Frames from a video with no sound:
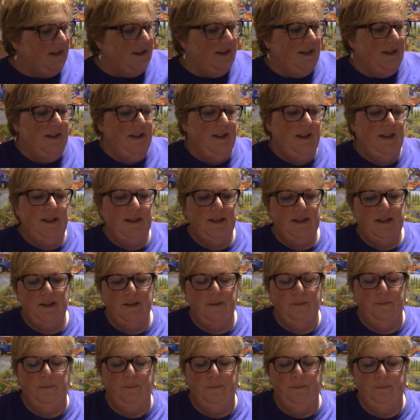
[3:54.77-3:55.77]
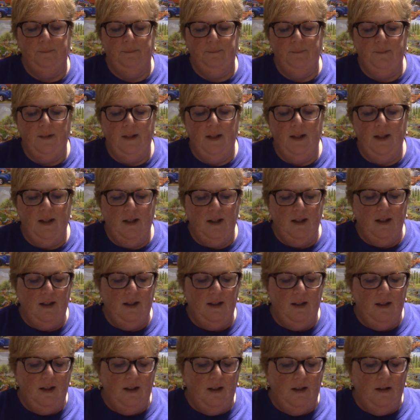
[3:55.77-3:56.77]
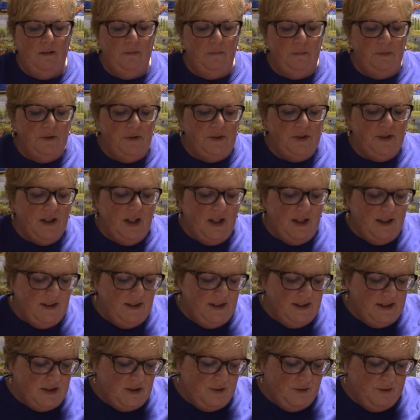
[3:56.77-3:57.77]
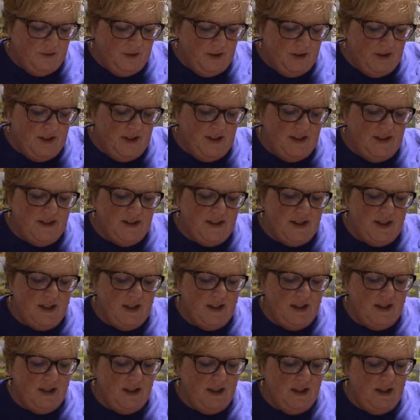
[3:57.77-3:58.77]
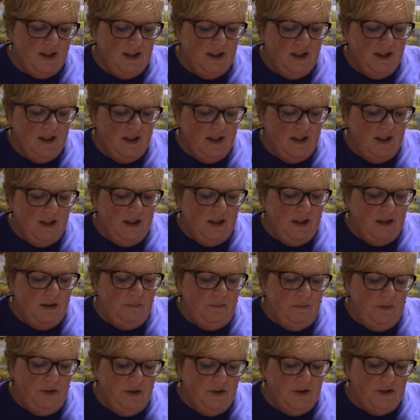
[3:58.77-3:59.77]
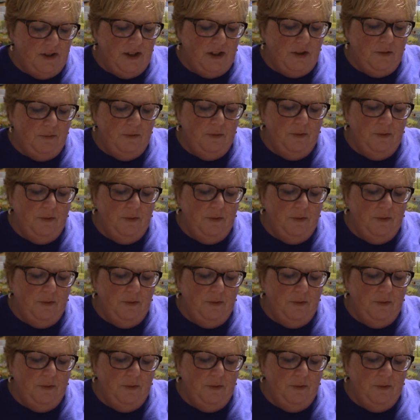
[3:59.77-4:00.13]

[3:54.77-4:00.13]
Cindy's. Bruce got this for his music